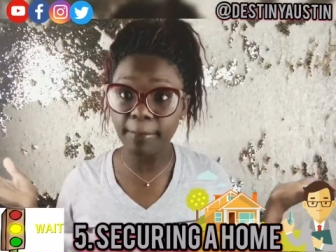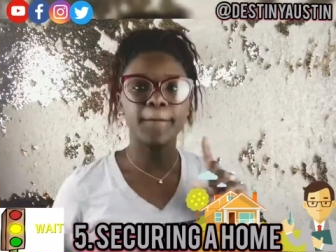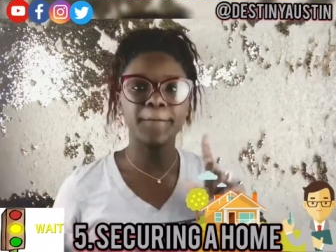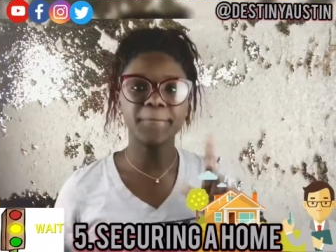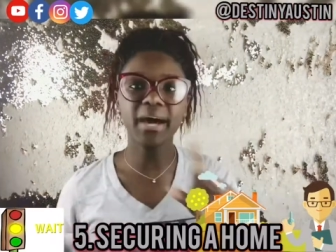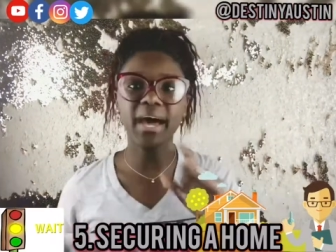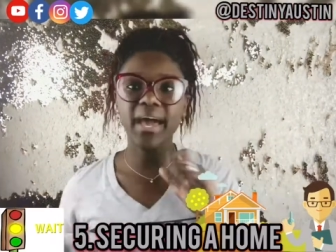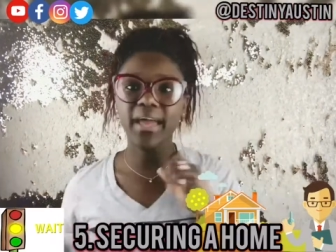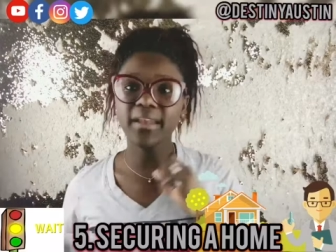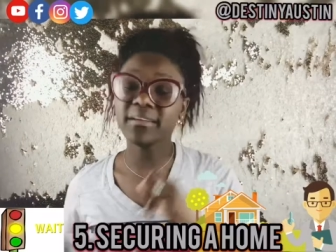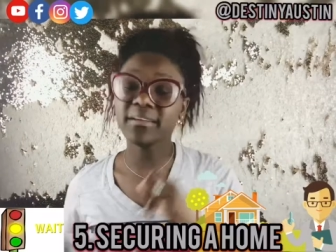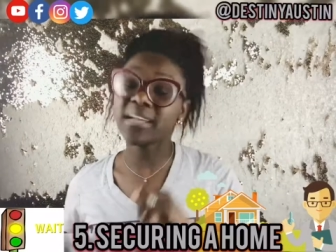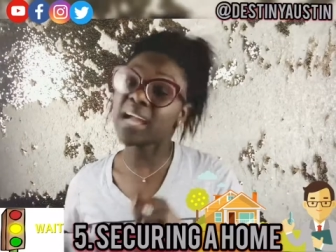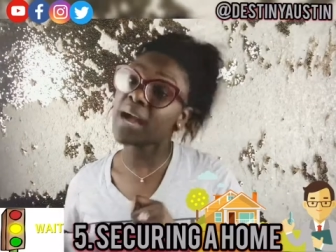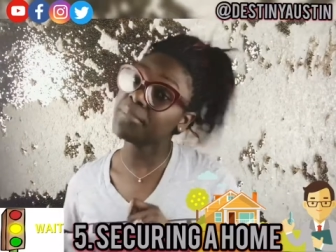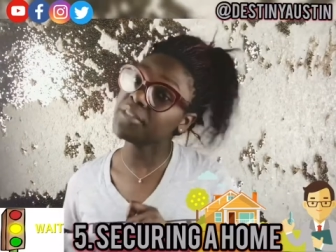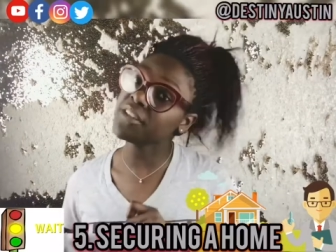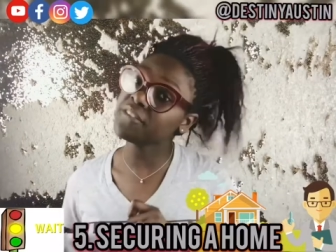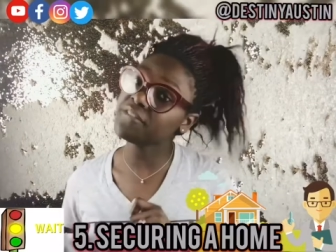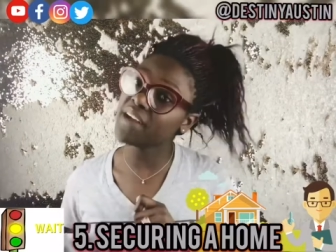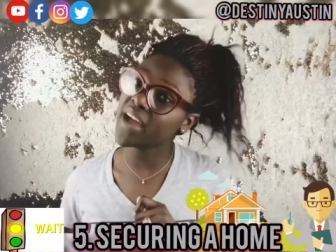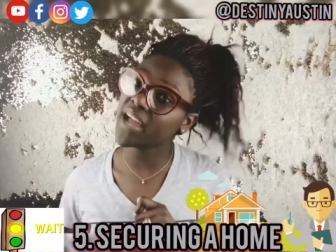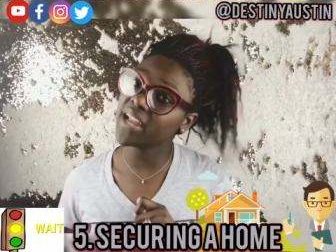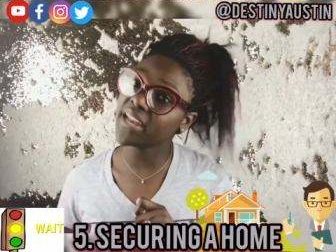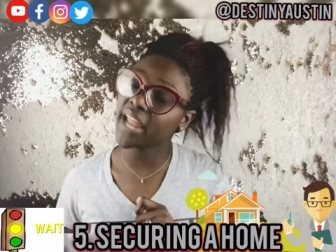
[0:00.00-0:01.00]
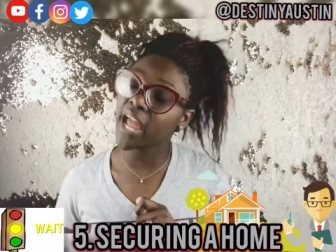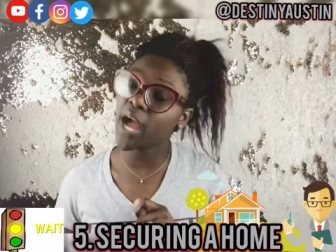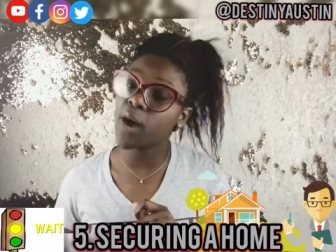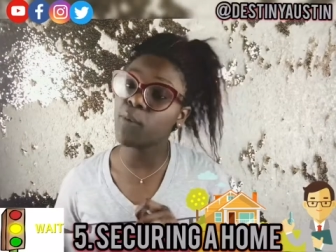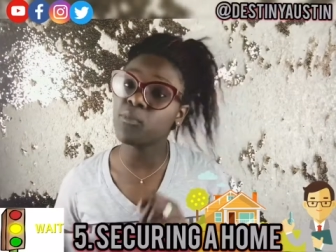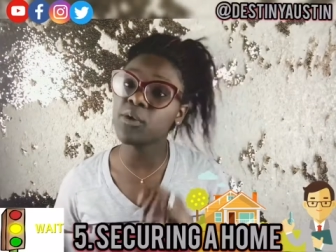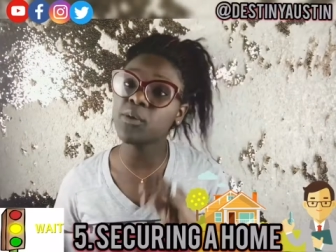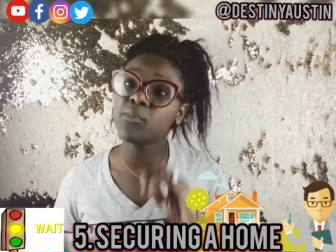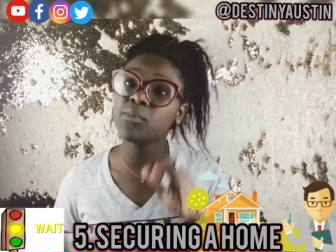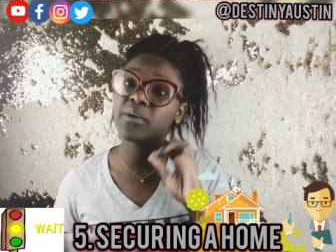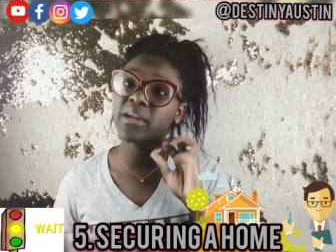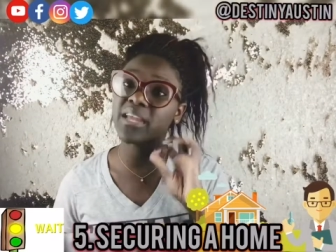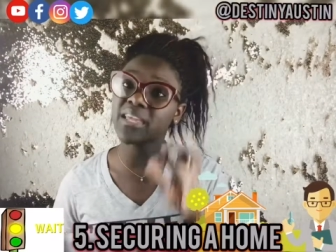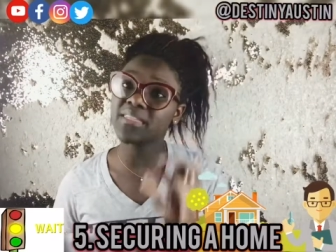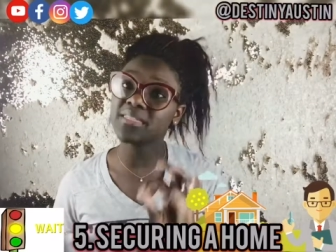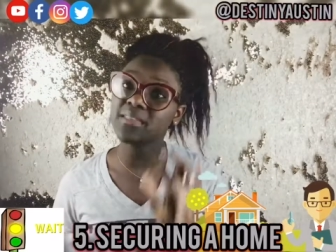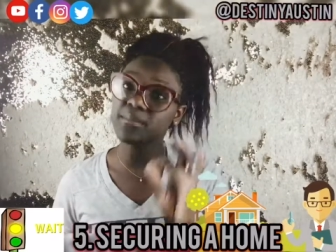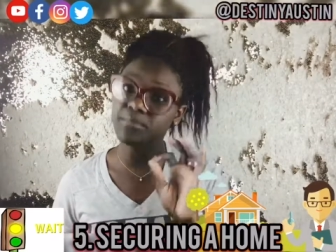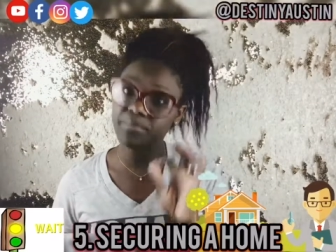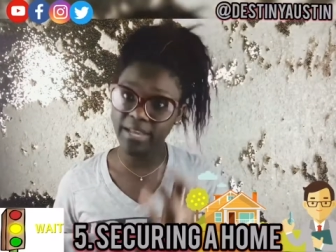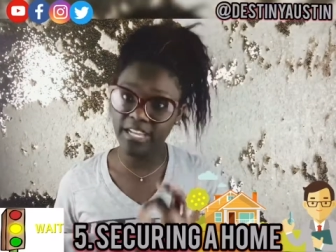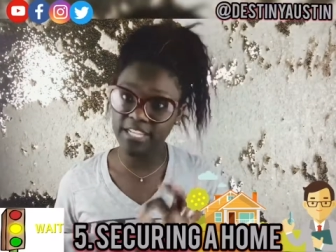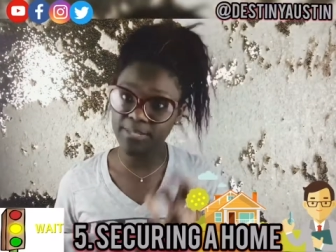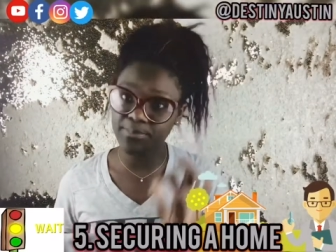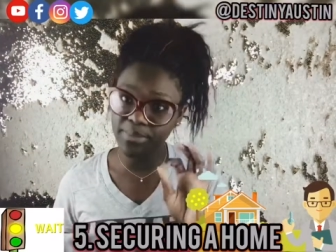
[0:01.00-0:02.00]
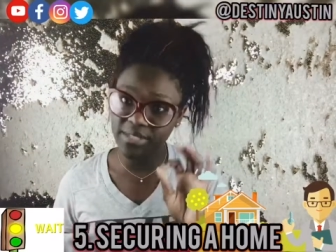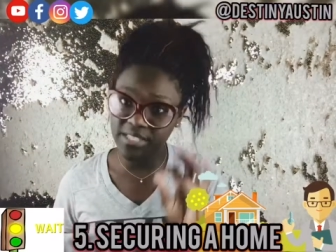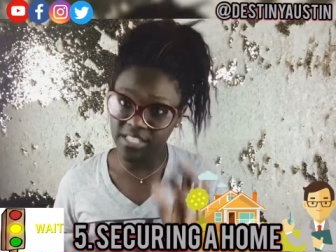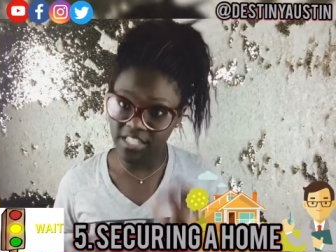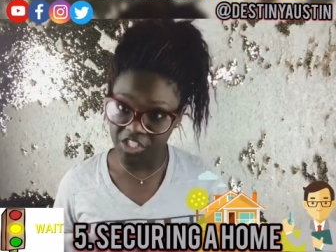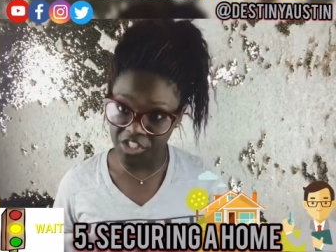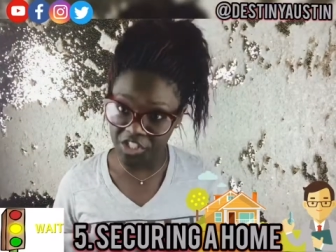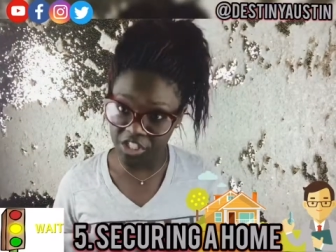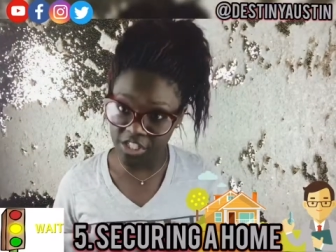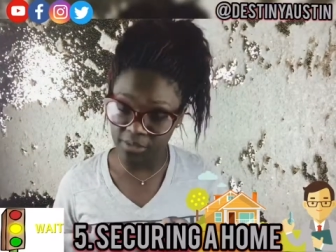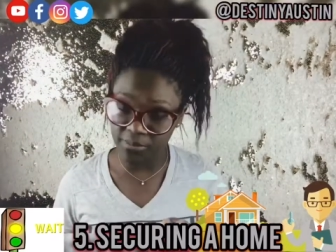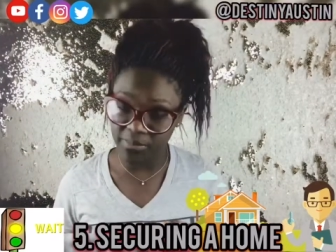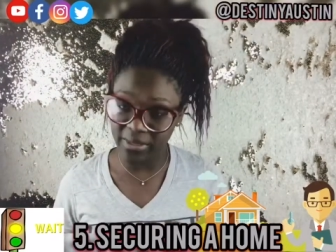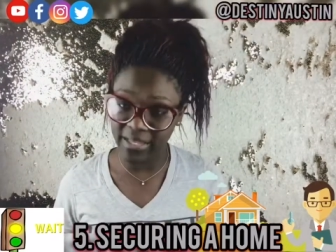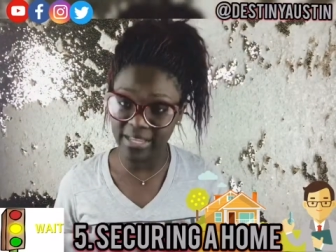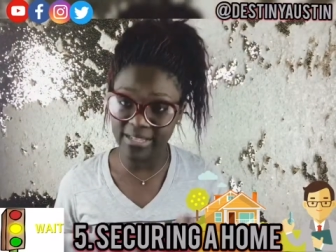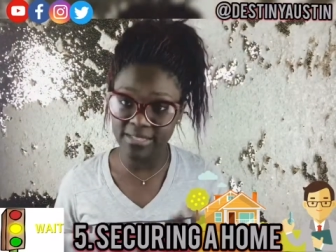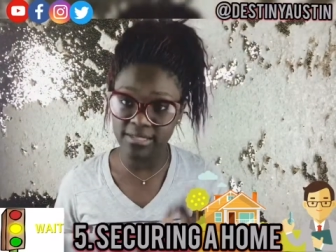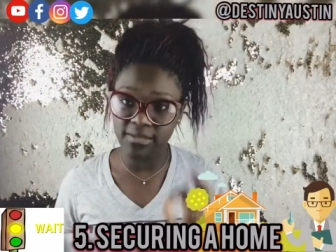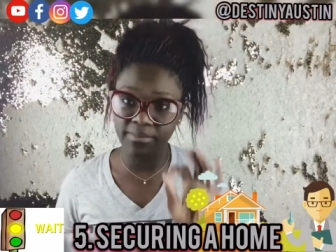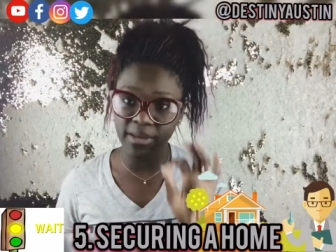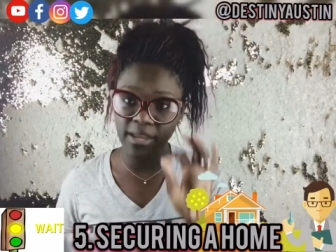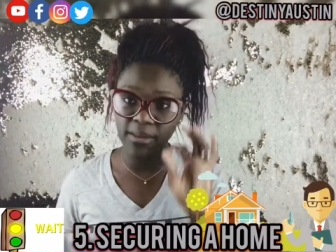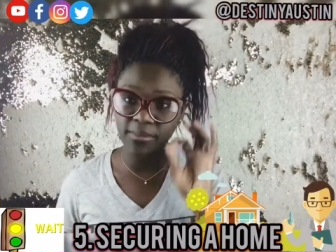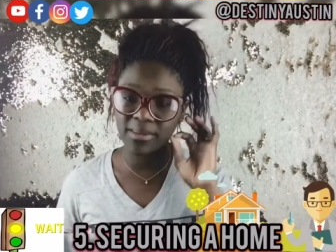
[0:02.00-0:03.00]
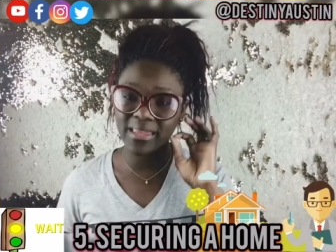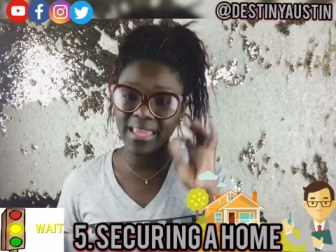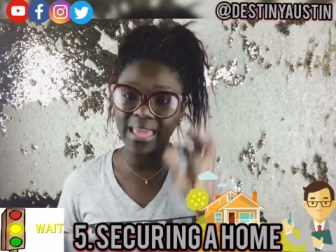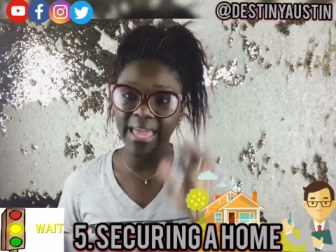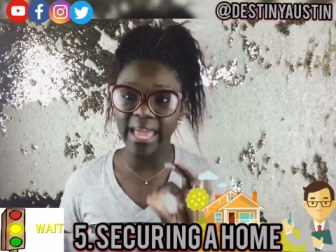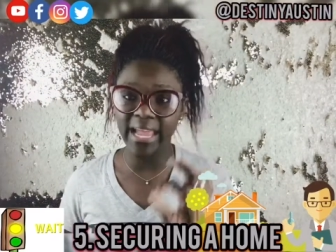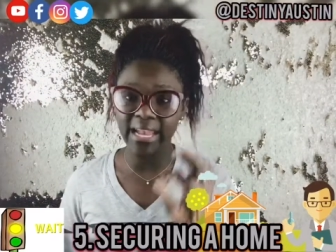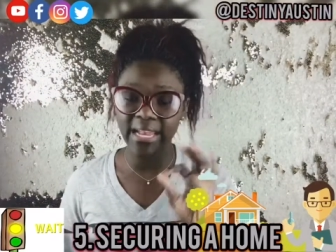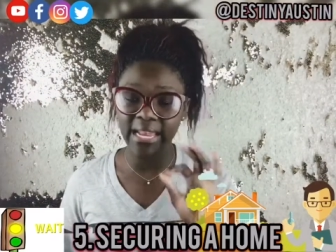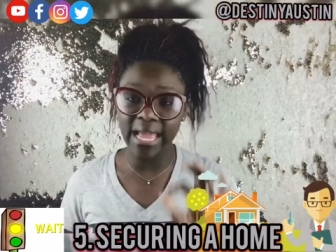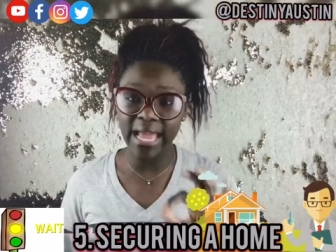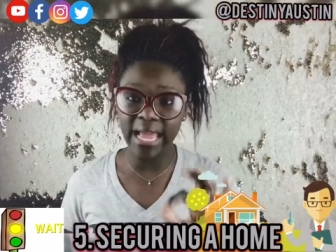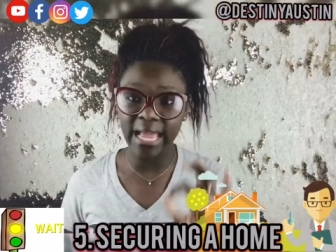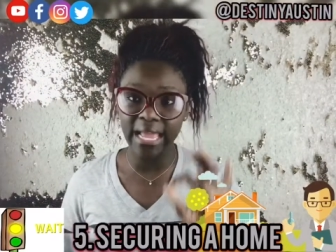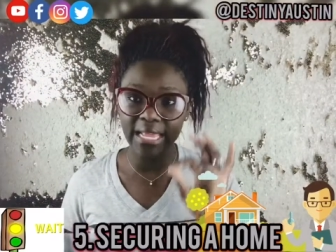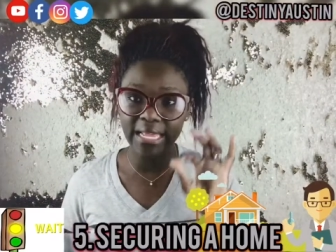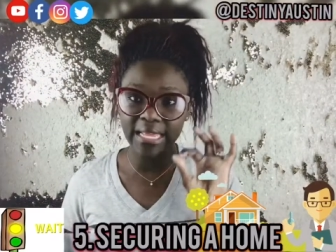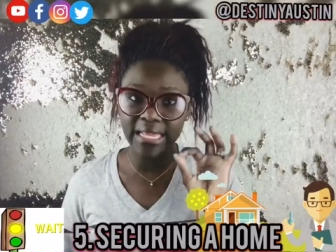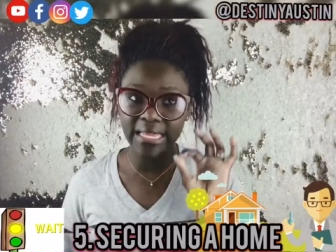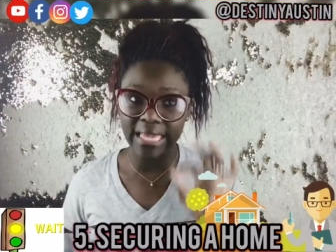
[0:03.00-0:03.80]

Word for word: But come to find out, we were in the best position because the baby had not